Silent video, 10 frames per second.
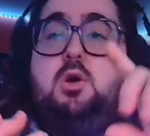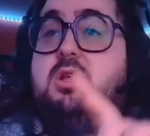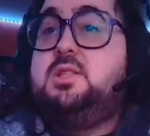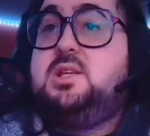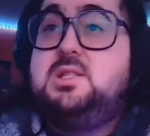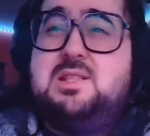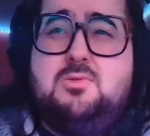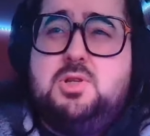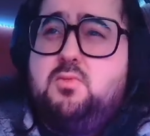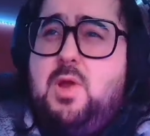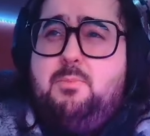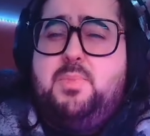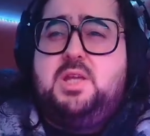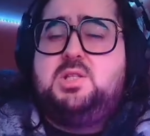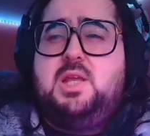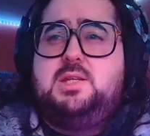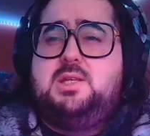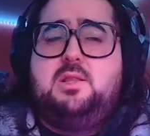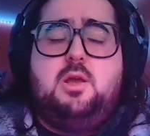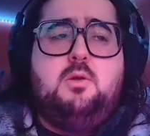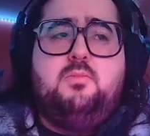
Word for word: like they said, there is rep-based things in there,